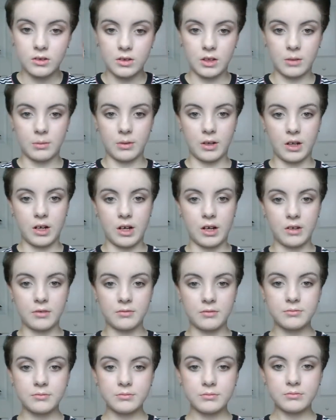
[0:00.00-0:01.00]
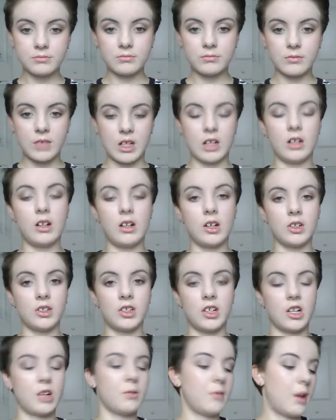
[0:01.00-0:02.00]
Probably not. In the long
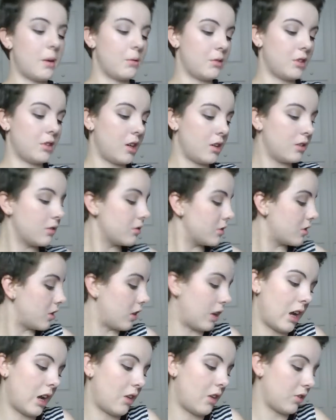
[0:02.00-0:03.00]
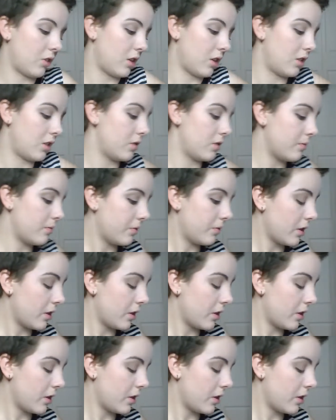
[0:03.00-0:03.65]
term, that will not turn out good.